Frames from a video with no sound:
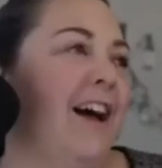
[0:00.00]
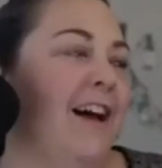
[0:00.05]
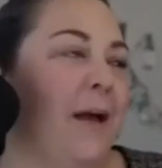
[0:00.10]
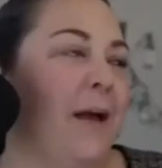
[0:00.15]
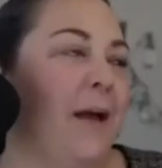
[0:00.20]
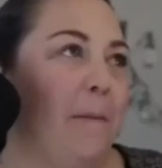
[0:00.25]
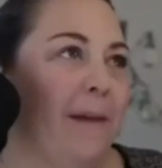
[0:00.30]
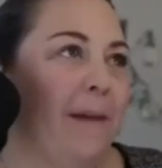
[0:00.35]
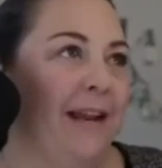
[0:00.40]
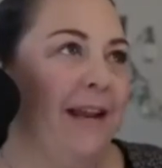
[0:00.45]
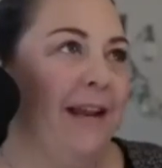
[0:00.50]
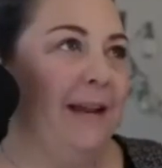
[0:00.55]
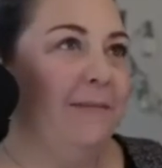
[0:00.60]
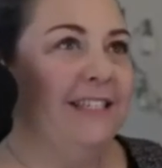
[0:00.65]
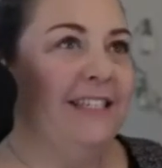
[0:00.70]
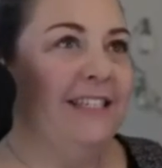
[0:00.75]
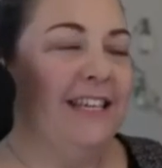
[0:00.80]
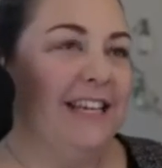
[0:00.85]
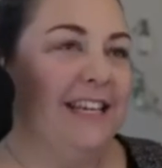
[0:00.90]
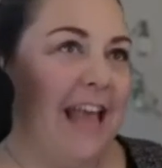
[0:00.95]
name is
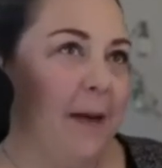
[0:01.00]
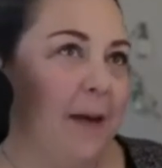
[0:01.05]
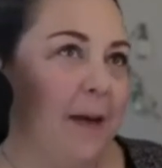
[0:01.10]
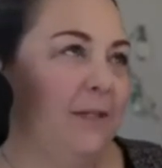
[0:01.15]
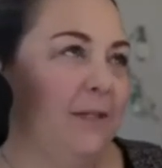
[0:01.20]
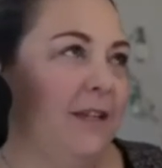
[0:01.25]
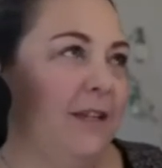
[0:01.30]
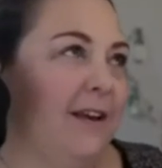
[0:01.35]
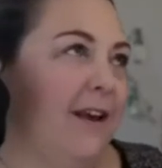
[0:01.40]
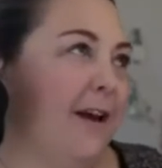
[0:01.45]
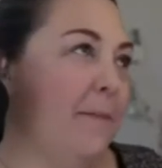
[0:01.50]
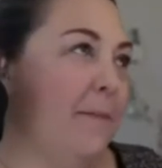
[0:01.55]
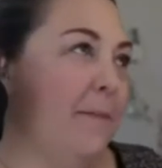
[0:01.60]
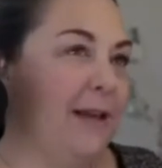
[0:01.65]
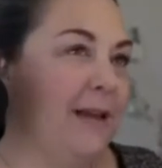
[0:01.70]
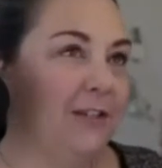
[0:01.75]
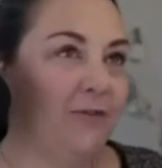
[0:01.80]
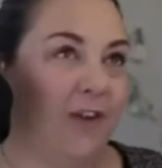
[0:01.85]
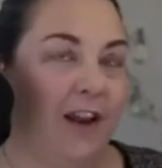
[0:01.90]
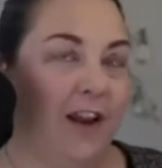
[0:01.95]
Gabz,
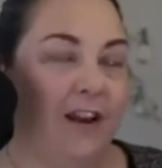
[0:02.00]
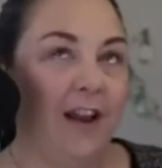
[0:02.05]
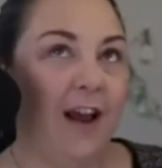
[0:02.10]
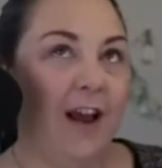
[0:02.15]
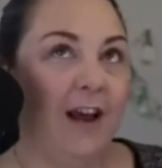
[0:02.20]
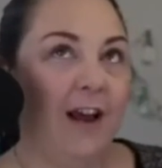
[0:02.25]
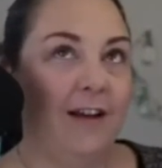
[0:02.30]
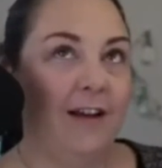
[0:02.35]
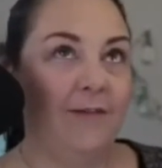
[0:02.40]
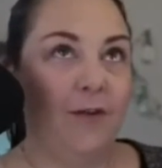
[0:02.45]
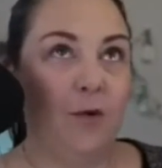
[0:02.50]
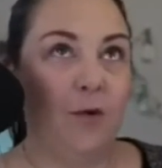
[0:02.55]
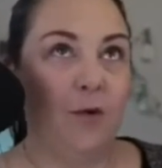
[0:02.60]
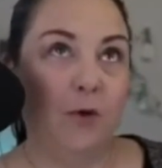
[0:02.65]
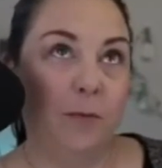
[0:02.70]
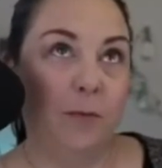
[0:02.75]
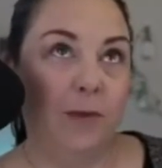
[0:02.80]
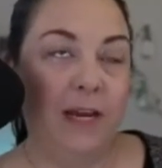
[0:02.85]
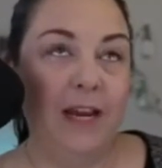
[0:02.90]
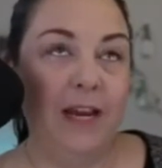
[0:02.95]
best friend of
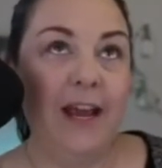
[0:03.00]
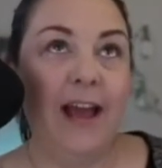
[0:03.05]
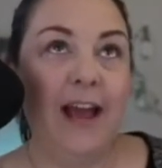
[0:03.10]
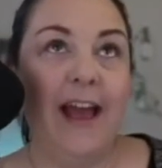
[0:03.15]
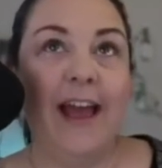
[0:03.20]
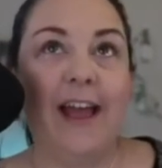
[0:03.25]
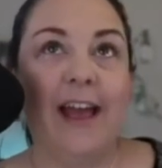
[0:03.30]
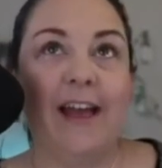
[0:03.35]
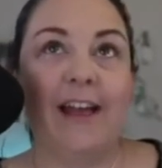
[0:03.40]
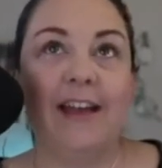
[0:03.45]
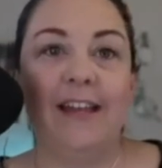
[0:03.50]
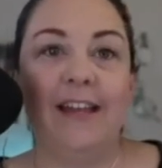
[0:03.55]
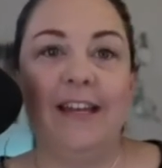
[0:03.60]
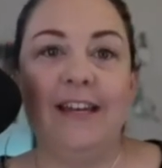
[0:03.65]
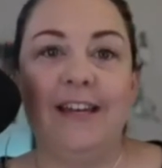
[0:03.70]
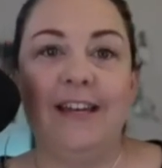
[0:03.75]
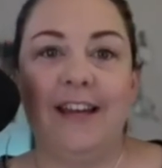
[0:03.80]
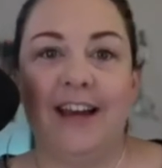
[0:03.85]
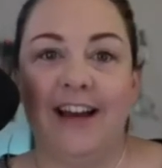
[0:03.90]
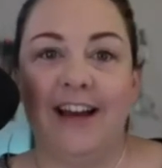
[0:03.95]
Ruby, and
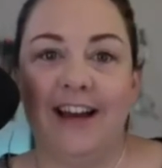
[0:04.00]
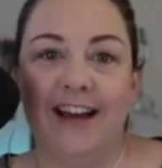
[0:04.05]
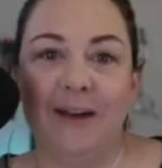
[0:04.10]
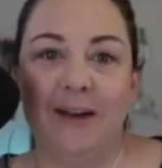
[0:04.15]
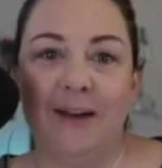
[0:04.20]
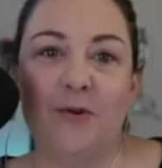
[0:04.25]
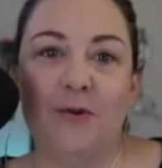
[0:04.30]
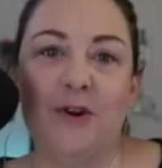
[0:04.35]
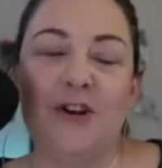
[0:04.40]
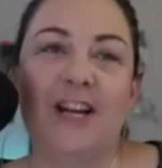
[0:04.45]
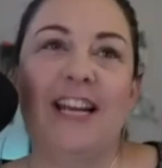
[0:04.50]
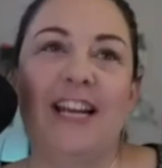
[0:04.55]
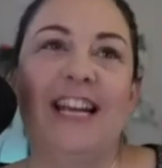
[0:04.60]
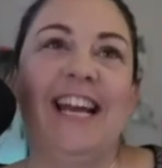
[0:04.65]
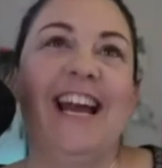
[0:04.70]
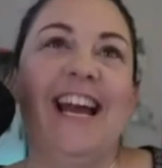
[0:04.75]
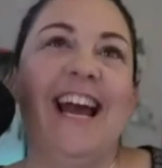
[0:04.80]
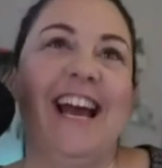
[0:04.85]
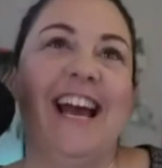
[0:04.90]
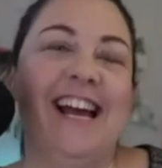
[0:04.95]
I work
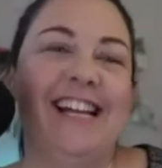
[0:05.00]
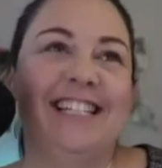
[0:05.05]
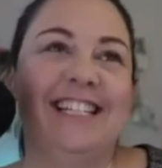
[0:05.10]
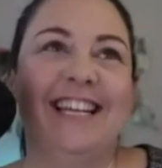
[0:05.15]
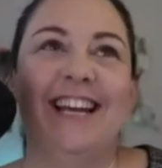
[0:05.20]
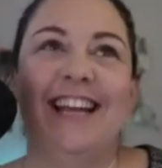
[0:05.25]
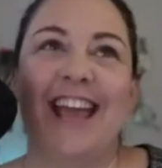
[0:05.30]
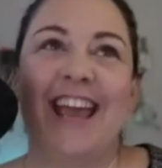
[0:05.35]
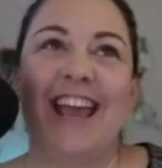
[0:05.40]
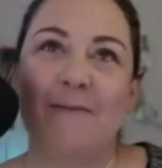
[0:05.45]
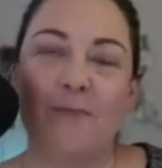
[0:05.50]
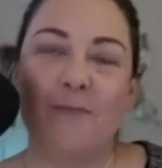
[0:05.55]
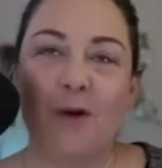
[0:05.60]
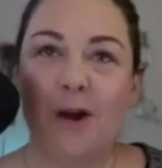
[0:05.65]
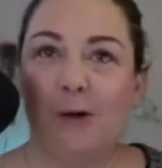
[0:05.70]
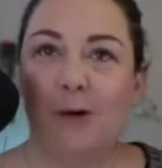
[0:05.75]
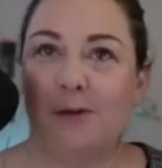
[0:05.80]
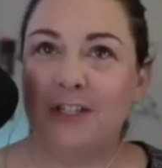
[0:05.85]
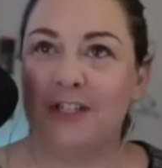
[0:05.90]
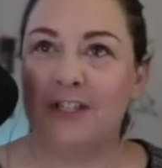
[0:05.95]
at Campfire,
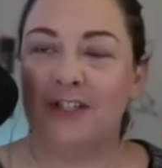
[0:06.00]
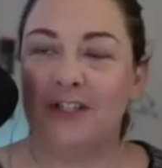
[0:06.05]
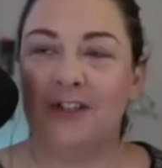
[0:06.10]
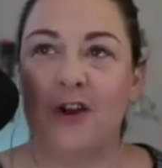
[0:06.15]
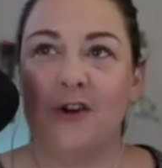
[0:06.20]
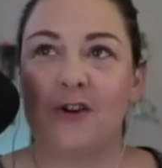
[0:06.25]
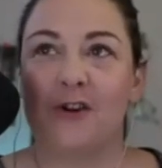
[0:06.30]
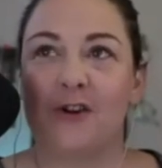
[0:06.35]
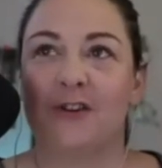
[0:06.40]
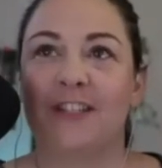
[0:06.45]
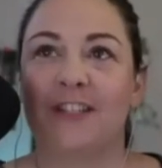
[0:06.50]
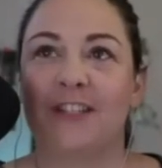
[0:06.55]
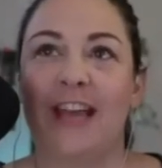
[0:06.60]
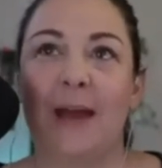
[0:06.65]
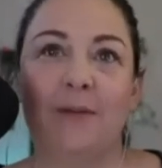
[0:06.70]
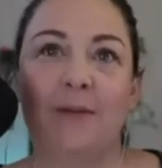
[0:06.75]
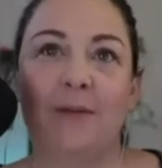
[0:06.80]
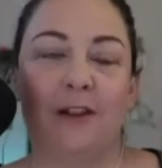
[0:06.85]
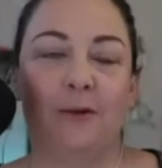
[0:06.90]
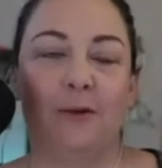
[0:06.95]
which is an all-girls camp in
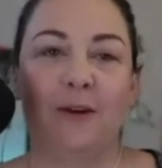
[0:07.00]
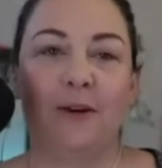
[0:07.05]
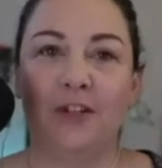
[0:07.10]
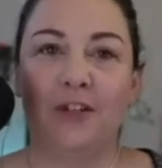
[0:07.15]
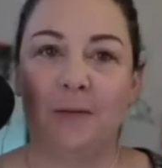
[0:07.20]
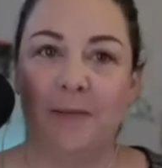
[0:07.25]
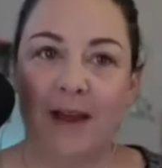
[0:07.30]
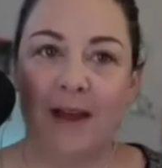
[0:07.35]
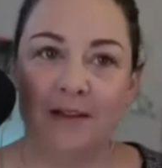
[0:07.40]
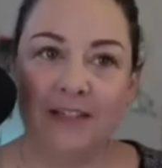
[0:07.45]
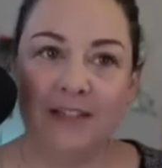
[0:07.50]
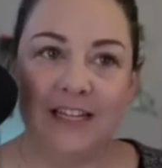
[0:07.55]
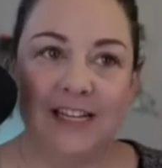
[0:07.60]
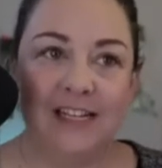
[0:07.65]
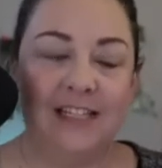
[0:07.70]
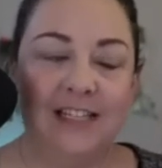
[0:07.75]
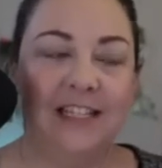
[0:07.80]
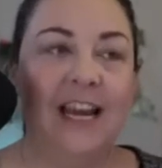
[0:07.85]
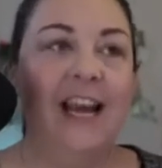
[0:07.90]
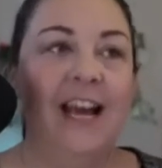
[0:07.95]
the Laurentian
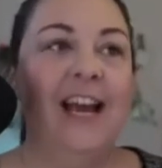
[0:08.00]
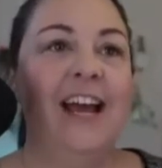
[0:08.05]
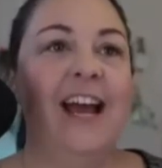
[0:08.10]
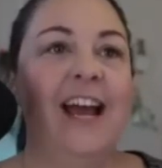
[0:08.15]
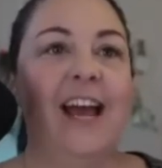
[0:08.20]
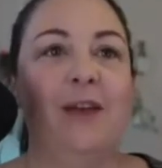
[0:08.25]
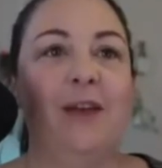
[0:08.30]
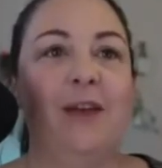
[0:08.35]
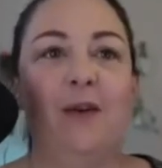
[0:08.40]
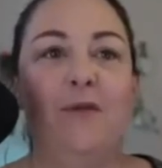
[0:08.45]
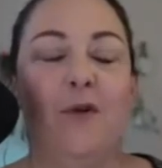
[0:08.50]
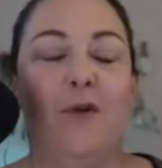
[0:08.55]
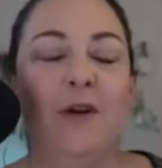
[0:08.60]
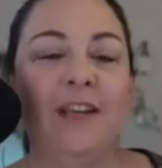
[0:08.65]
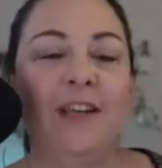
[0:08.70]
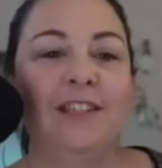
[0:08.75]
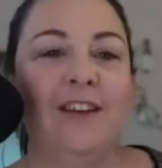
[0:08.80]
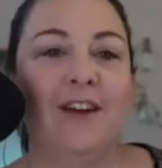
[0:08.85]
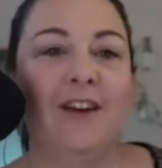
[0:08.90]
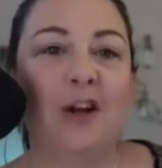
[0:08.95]
Mountains, and we focus
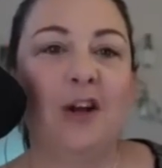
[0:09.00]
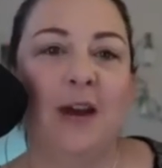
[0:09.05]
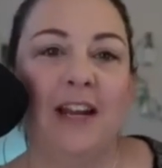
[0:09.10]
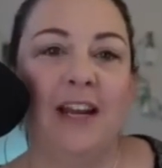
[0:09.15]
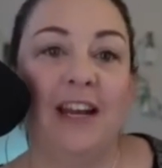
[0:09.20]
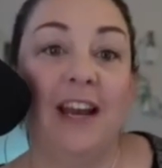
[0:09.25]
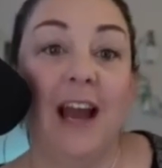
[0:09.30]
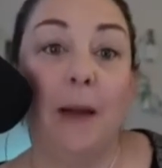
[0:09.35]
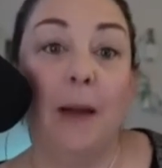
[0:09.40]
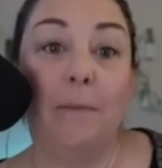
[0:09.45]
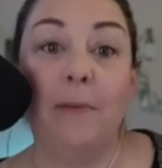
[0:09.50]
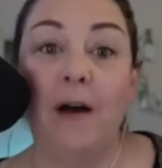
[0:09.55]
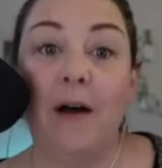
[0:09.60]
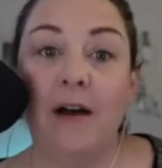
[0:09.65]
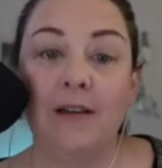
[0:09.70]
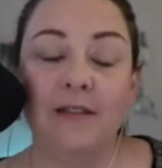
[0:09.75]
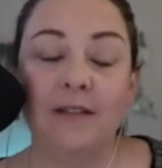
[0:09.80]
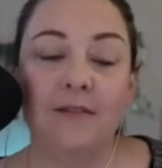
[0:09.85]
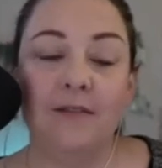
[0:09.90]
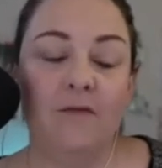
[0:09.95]
on creating a
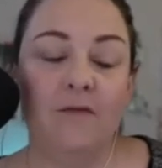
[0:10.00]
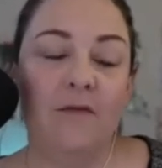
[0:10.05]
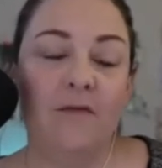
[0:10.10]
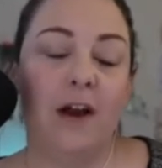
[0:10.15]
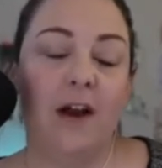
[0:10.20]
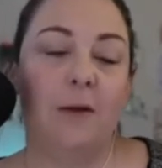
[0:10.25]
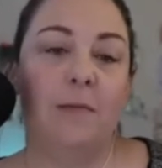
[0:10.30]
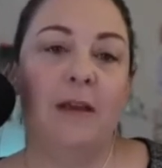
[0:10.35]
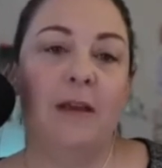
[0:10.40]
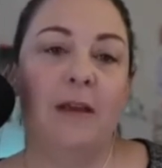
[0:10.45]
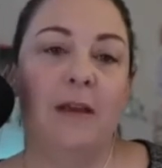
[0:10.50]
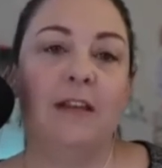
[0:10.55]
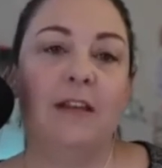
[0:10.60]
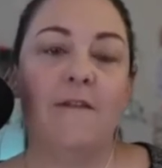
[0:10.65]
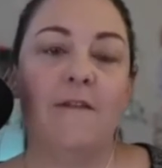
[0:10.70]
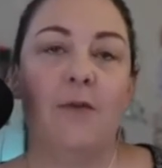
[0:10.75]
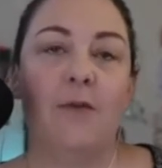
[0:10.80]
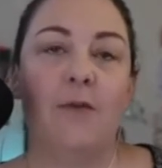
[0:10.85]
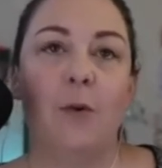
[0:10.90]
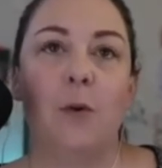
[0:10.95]
positive environment
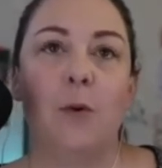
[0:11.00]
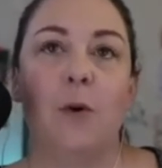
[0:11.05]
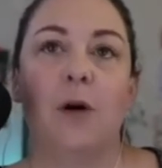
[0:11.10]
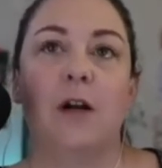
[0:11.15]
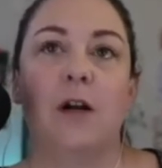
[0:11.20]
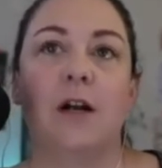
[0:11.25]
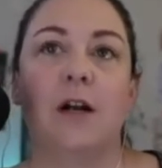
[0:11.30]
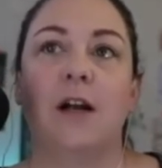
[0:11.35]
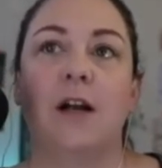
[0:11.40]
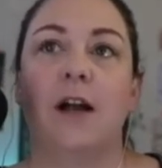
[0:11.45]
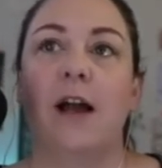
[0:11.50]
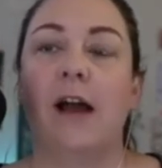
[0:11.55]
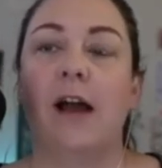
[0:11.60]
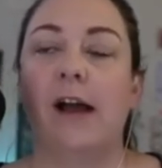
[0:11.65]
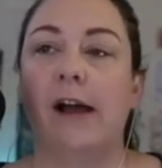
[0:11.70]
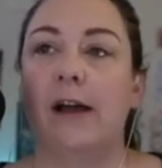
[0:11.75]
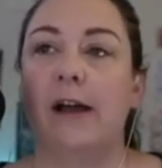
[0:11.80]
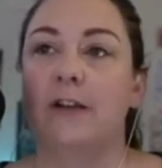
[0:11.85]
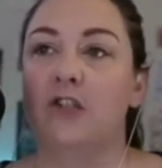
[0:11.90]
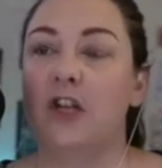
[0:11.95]
for
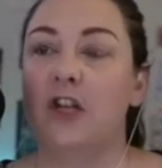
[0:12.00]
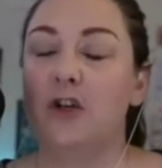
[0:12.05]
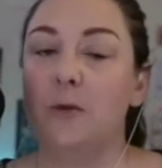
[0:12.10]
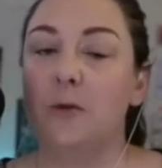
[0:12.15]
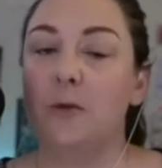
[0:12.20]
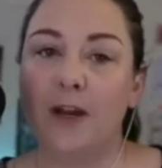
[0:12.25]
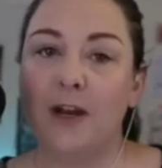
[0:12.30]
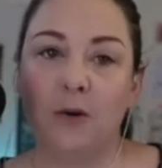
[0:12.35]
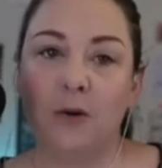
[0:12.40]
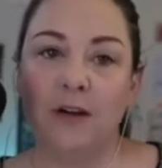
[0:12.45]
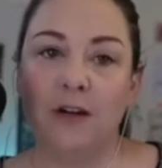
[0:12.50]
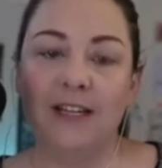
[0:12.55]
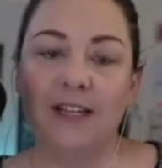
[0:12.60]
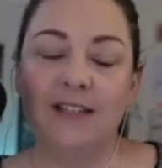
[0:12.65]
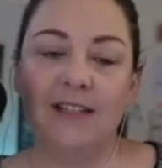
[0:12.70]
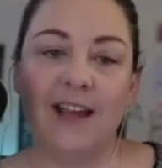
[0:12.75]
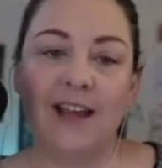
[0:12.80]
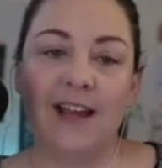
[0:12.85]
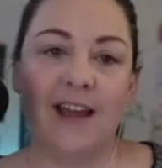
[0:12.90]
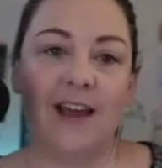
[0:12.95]
gender minorities,
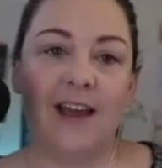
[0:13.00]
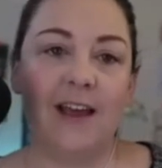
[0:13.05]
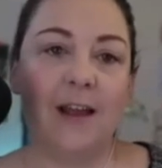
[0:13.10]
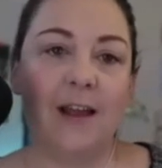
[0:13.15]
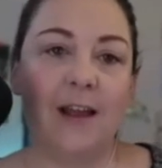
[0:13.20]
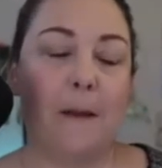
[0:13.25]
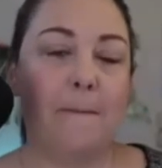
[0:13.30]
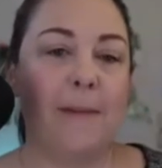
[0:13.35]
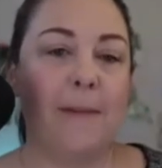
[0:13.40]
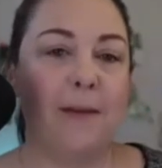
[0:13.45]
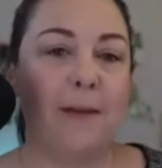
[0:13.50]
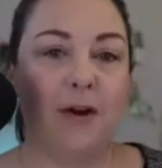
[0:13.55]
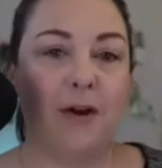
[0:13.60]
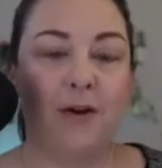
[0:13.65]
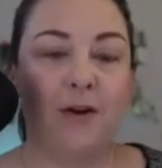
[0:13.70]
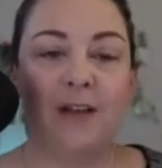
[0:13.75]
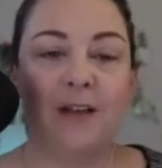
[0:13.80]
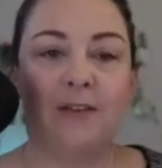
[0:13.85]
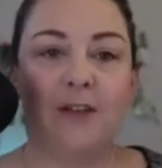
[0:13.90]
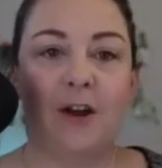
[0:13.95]
and my
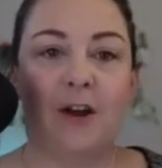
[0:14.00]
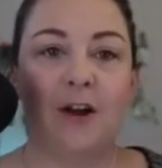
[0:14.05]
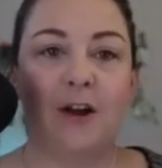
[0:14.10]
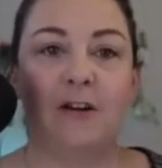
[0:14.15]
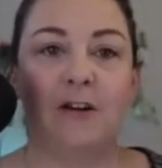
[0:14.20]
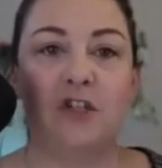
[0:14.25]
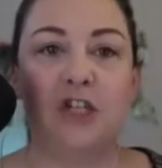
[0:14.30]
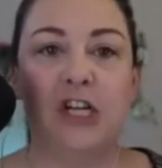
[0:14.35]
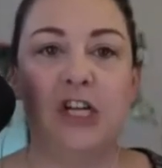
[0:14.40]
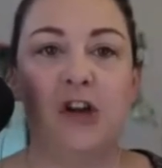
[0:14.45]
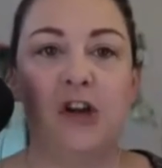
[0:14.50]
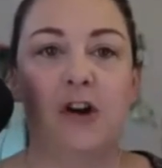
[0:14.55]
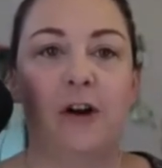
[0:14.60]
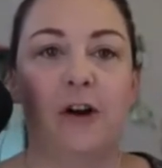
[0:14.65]
pronouns are she, her.